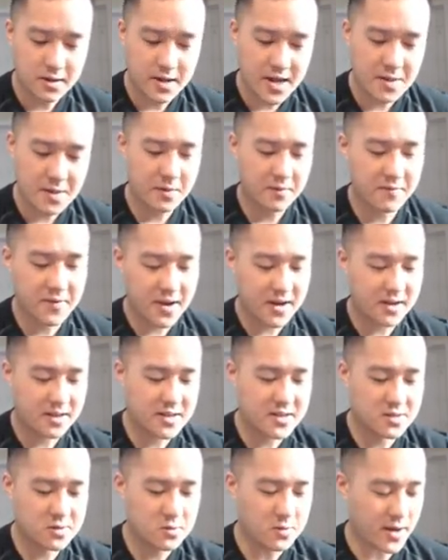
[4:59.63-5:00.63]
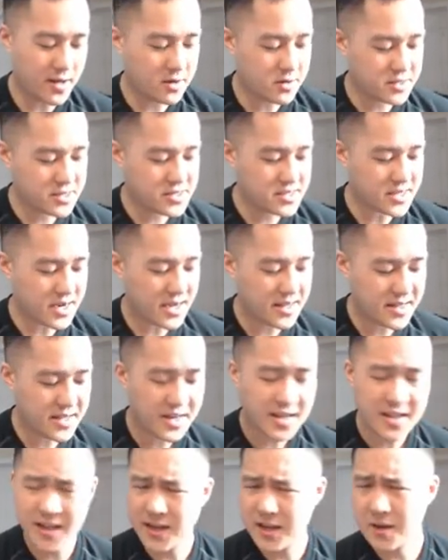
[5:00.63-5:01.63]
am a fan of these new energies. I think
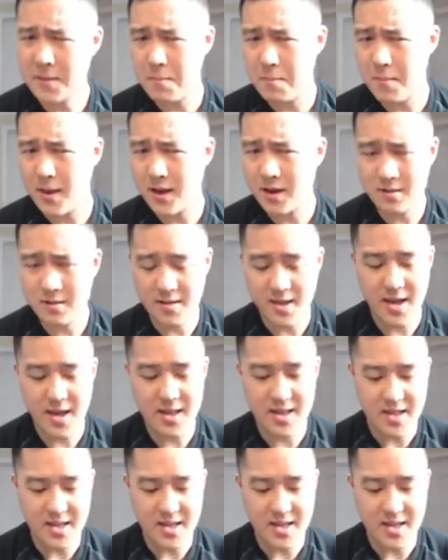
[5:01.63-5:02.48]
I like them better than